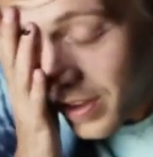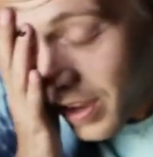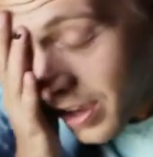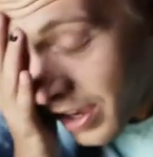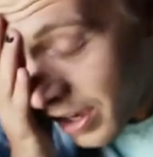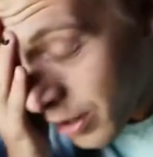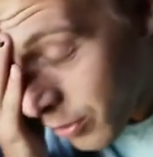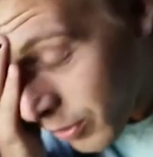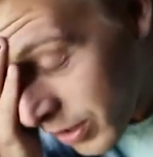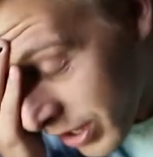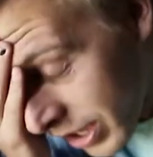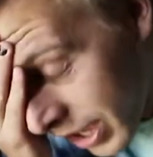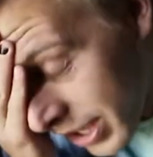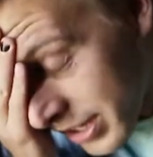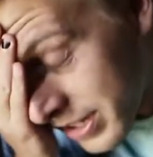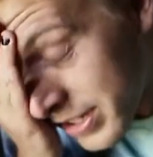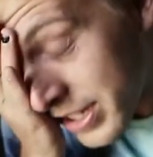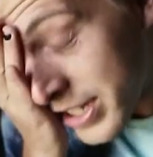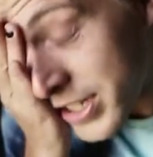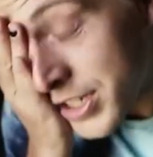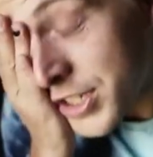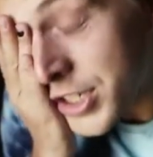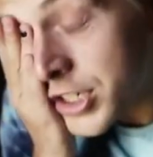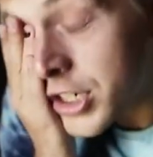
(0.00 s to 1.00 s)
And we got
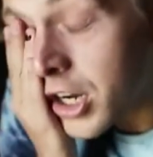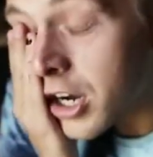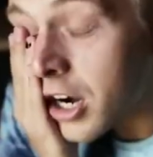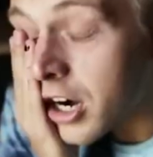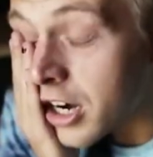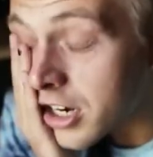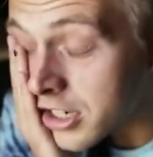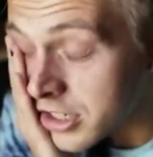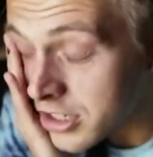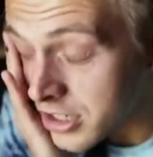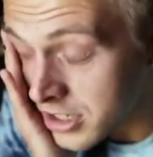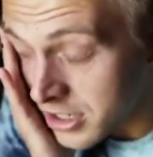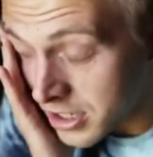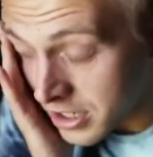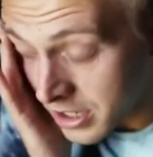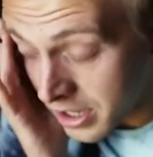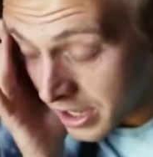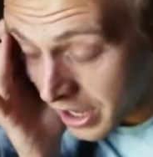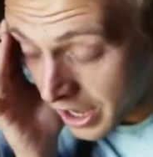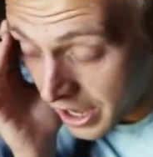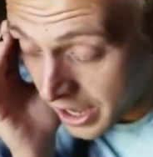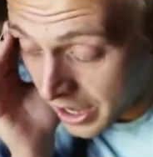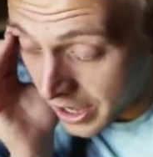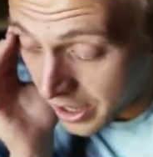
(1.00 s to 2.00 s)
discharged,
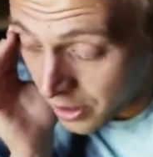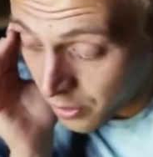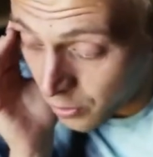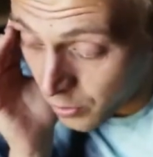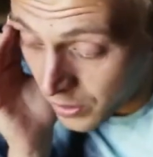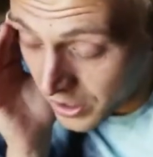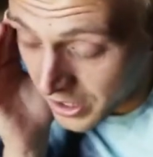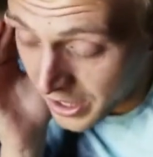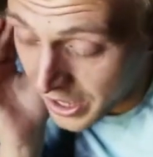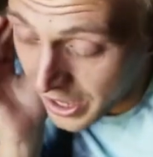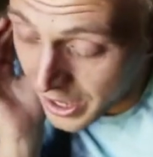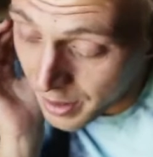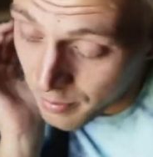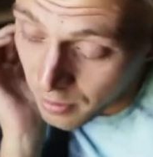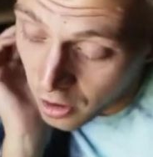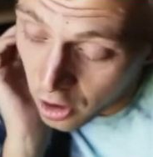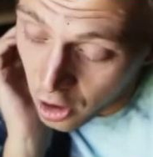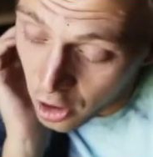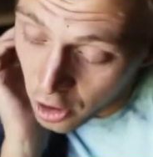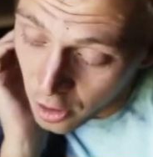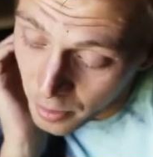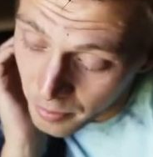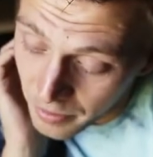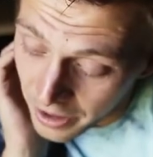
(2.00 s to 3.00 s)
and we came
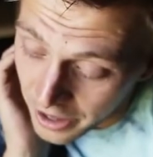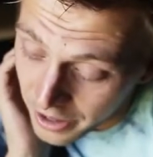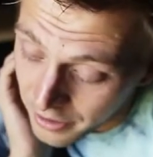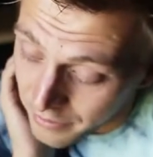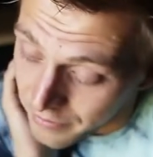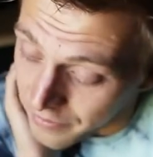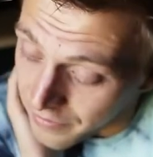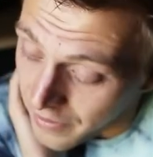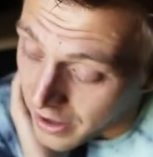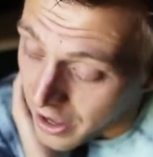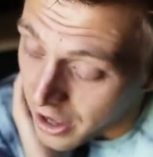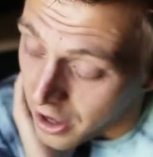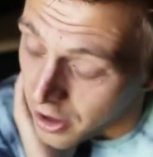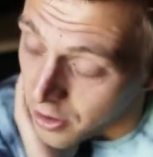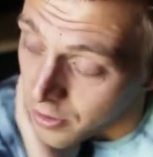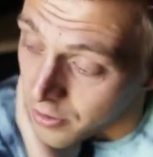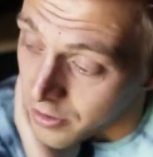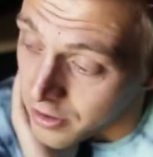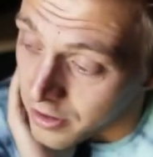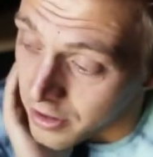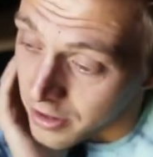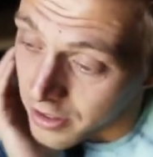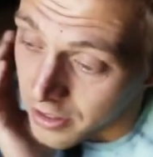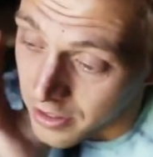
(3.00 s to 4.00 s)
home and
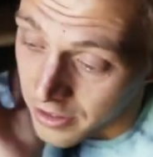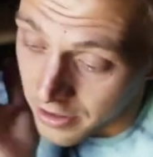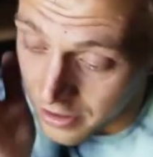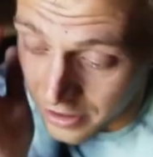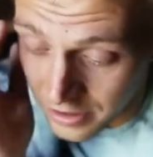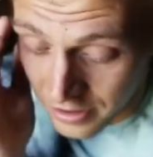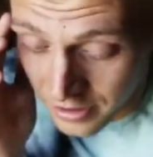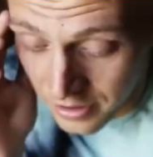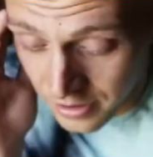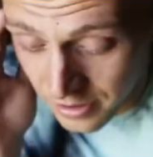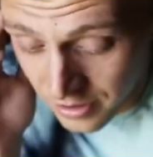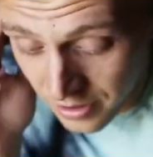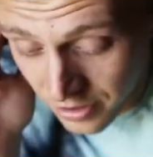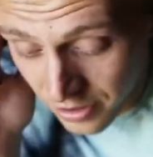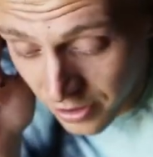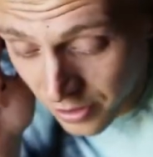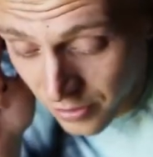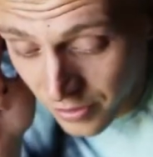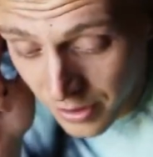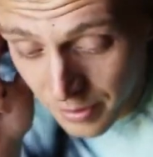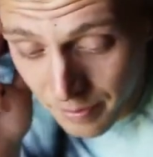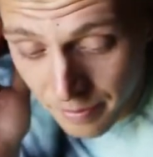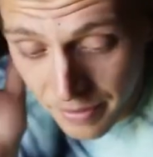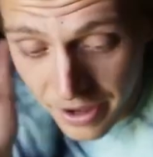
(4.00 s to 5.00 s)
found
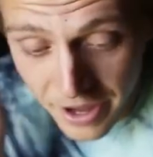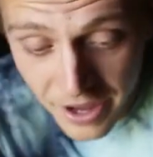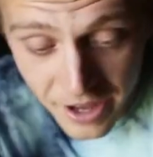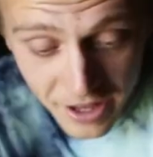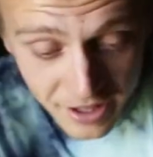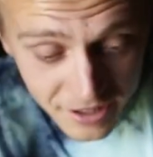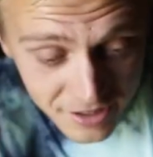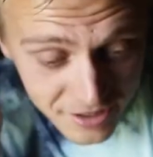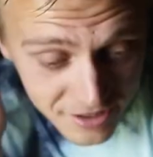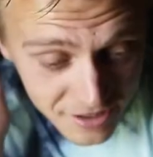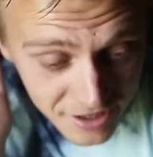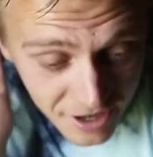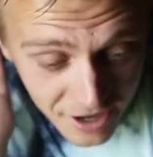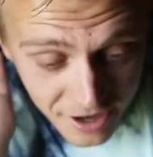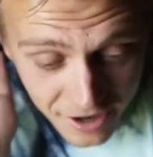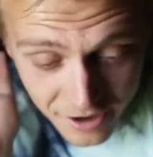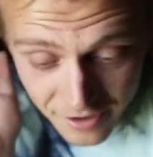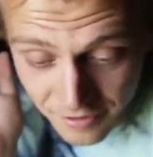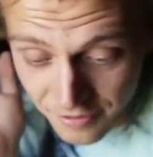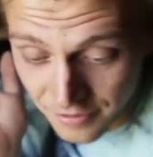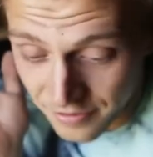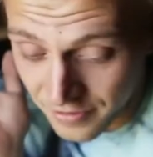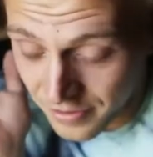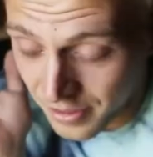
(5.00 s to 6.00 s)
the remains
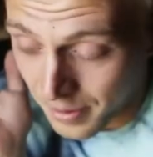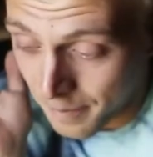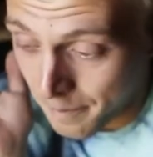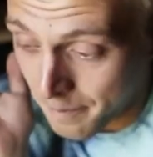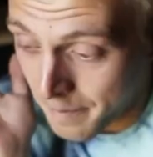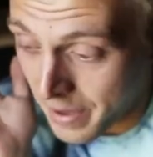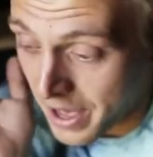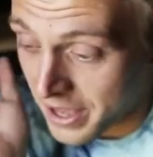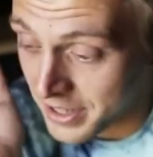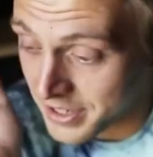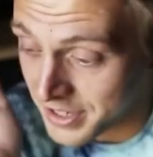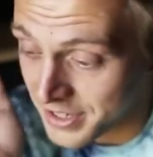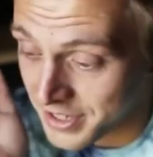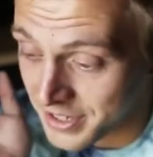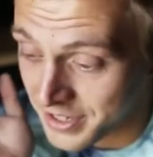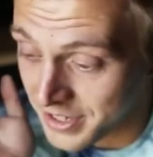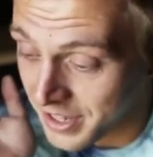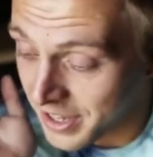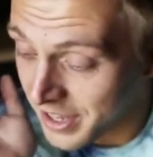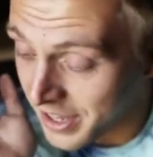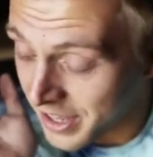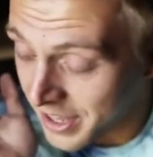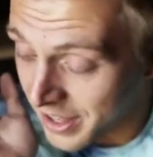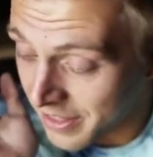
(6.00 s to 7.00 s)
of the mess
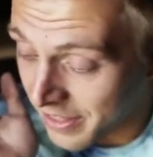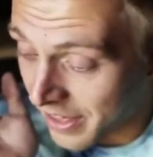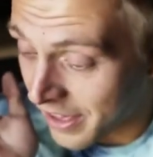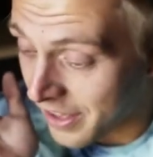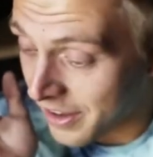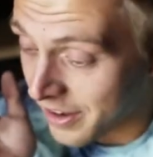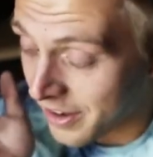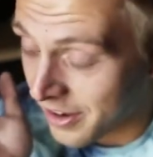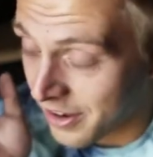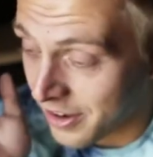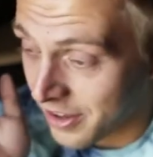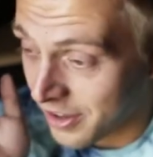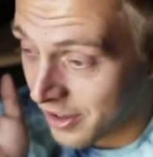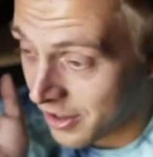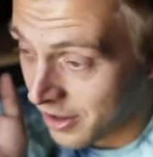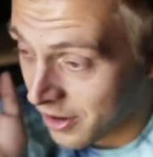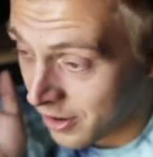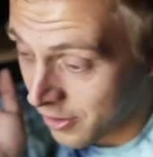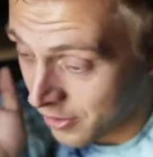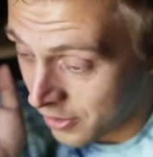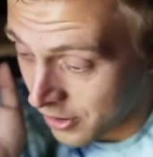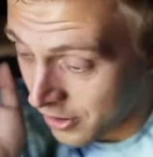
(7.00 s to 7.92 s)
that, you know,